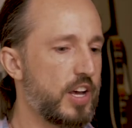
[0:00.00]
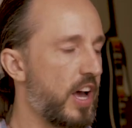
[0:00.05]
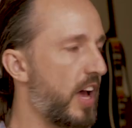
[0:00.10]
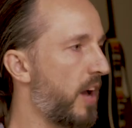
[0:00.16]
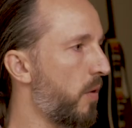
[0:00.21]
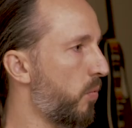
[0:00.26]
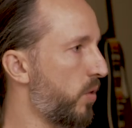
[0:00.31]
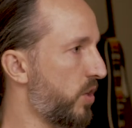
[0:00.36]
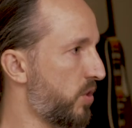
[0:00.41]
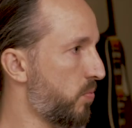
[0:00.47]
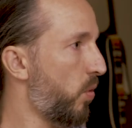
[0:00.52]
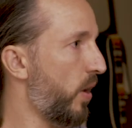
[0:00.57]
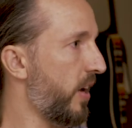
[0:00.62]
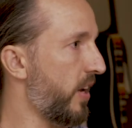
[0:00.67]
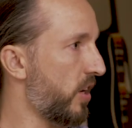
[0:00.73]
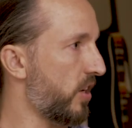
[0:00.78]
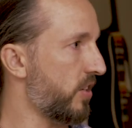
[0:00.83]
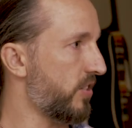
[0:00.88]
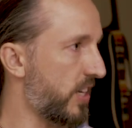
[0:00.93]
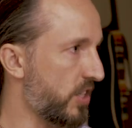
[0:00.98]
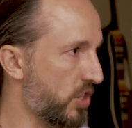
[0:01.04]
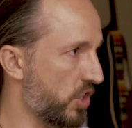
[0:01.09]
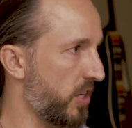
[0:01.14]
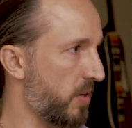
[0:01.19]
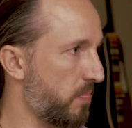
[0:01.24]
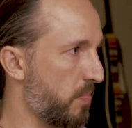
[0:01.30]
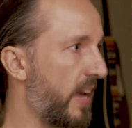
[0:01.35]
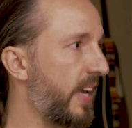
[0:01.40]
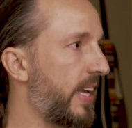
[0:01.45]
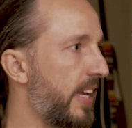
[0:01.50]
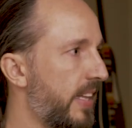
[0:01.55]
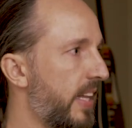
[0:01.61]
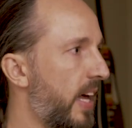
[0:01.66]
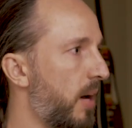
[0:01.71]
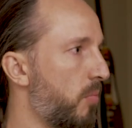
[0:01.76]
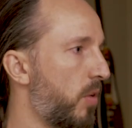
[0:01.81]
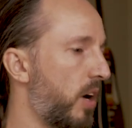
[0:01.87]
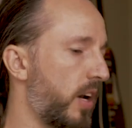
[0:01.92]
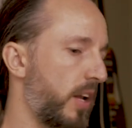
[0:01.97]
At which point you're essentially making
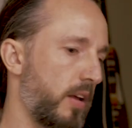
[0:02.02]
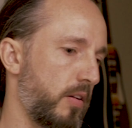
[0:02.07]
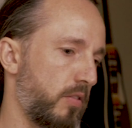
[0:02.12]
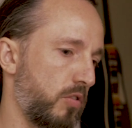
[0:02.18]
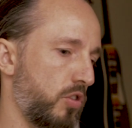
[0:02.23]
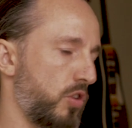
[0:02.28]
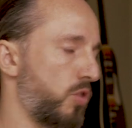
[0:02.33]
that money.